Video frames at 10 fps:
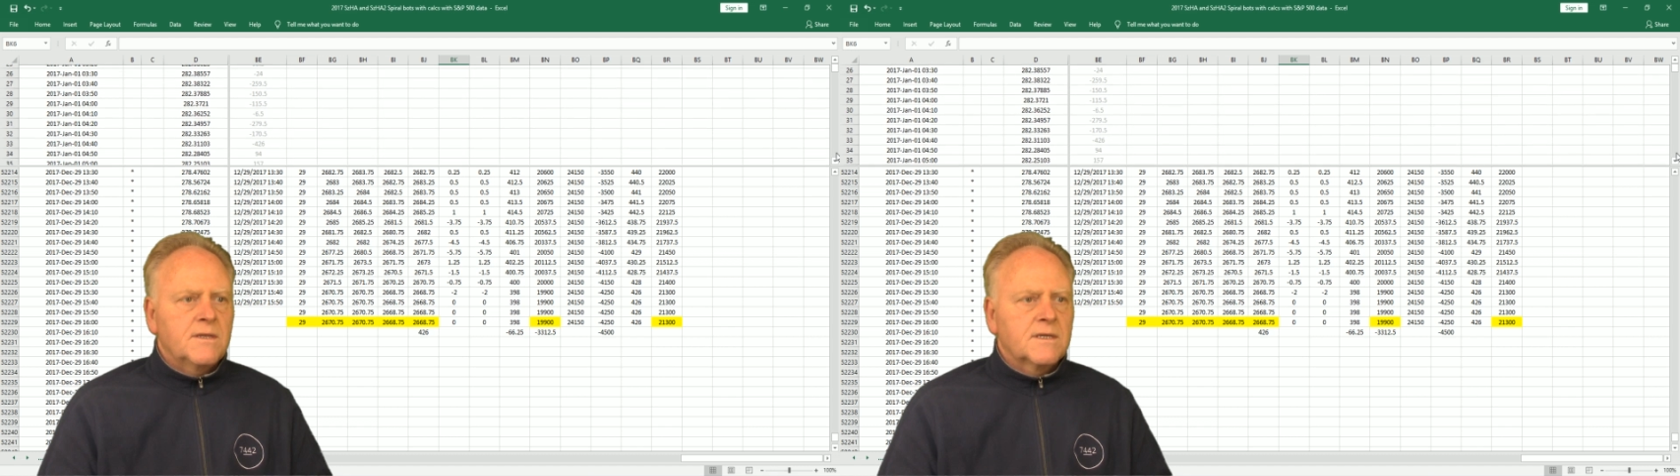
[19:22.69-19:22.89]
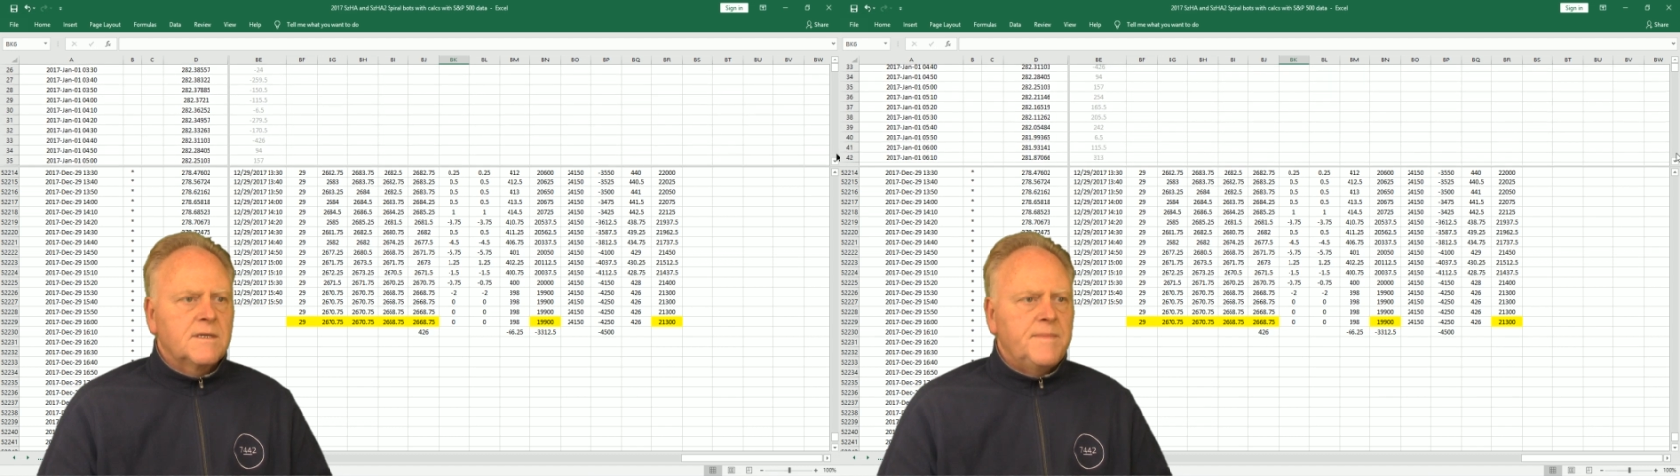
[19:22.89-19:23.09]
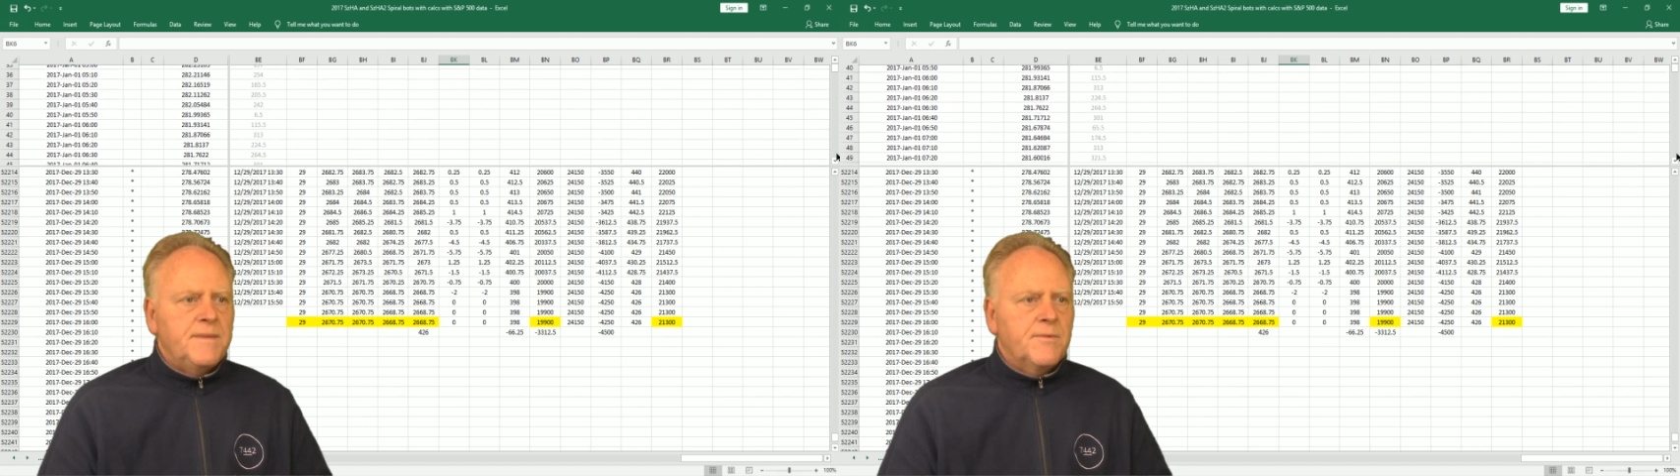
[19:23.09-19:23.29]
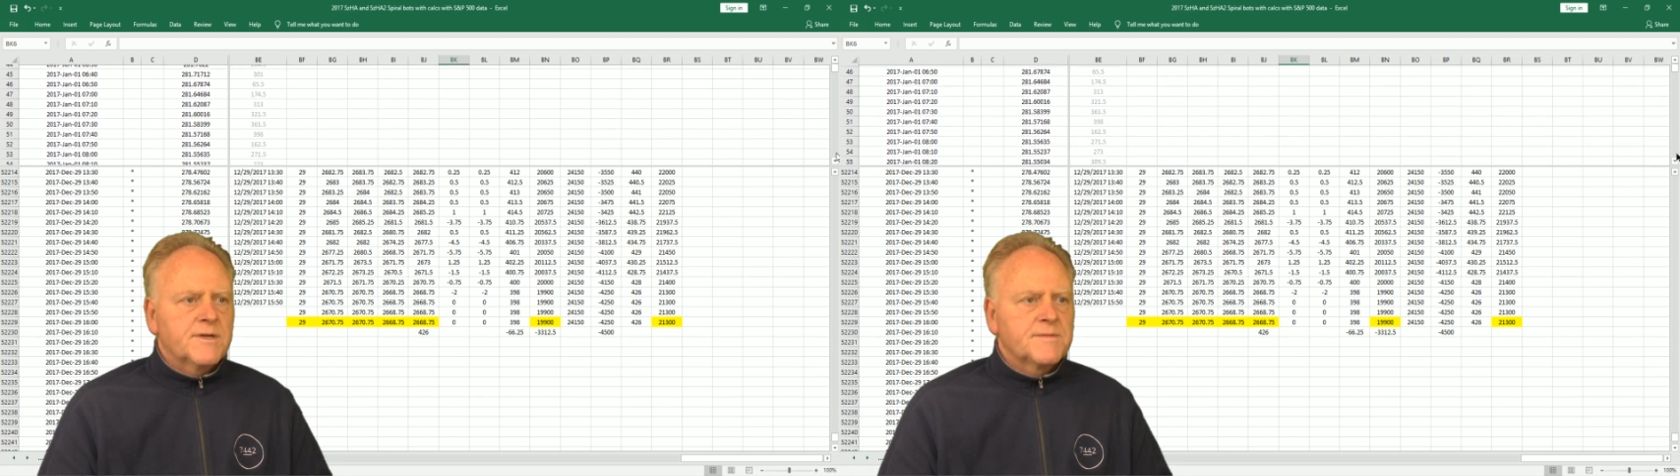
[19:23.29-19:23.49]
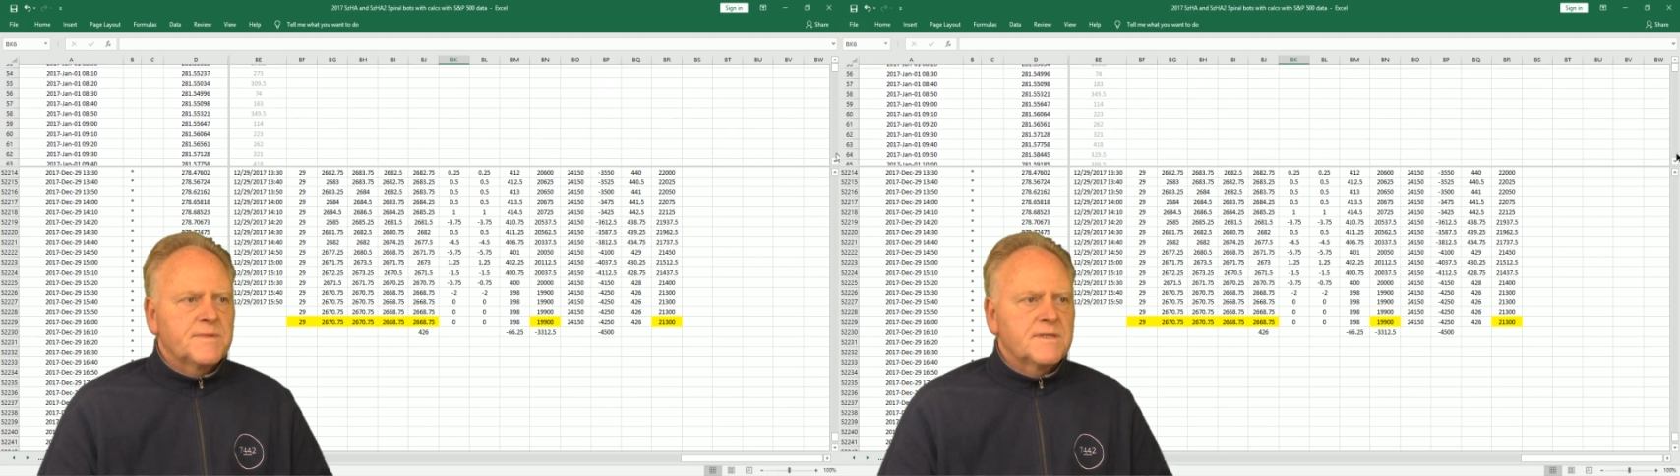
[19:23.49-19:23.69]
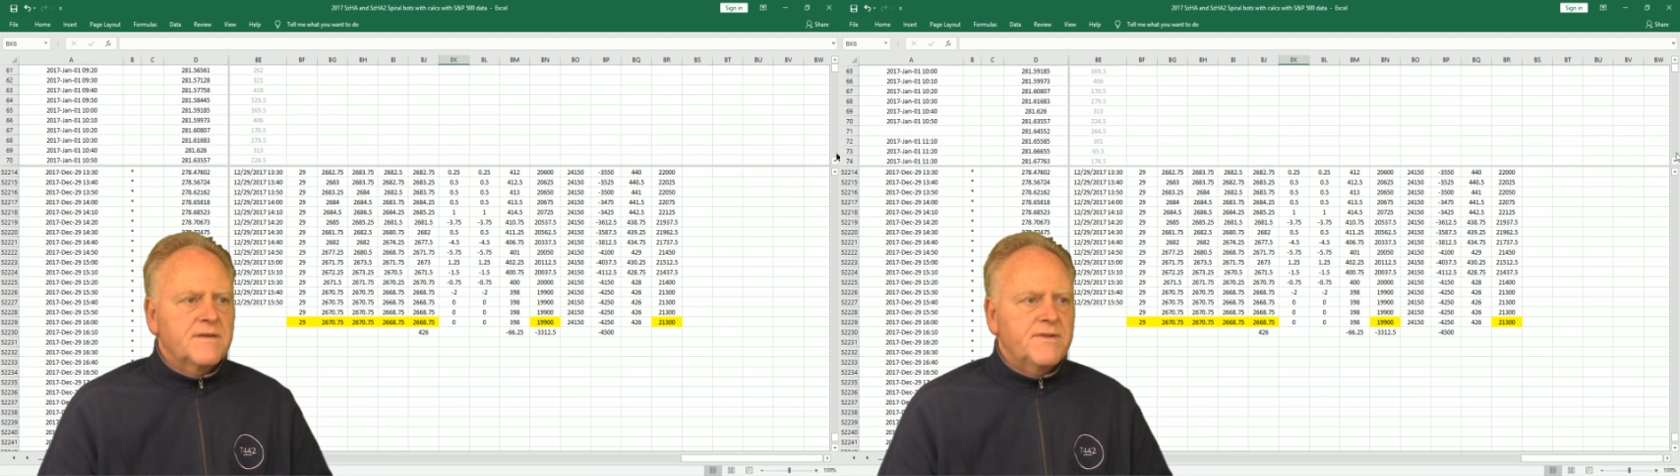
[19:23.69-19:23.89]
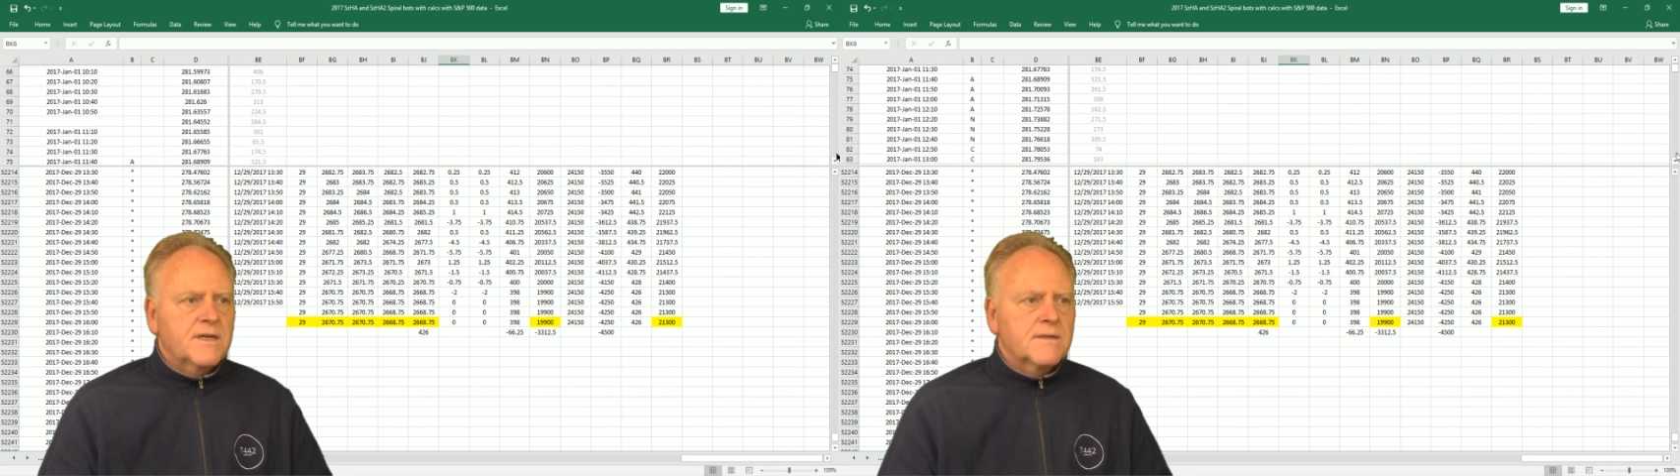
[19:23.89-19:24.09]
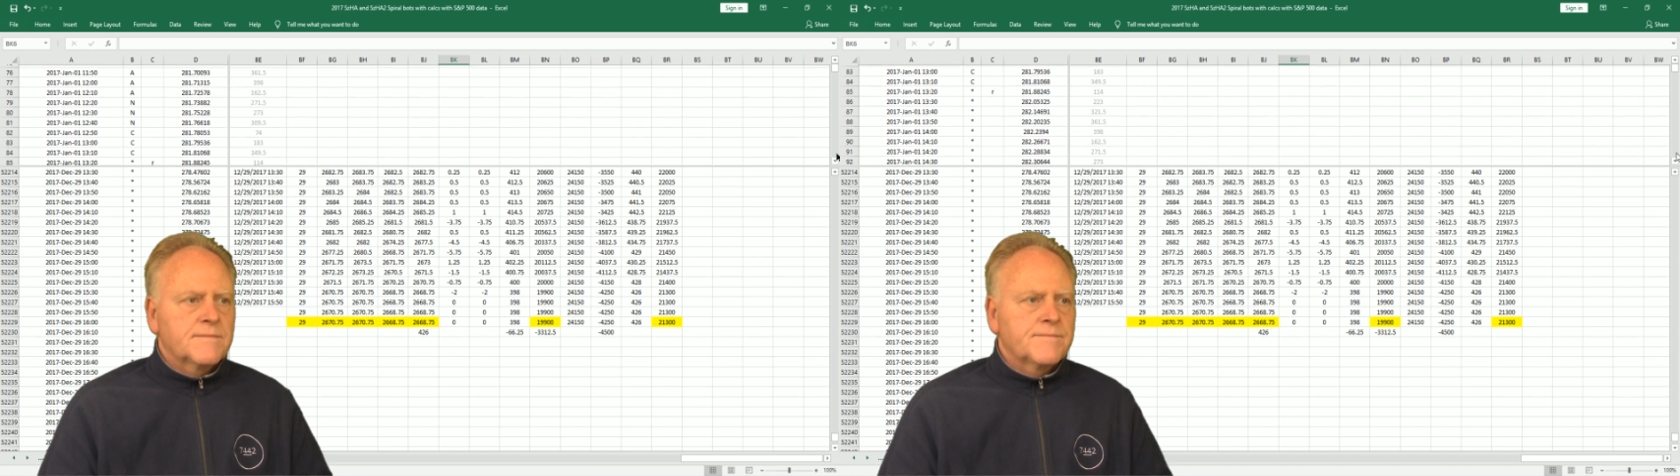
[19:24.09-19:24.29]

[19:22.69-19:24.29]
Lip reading: look to be more specific.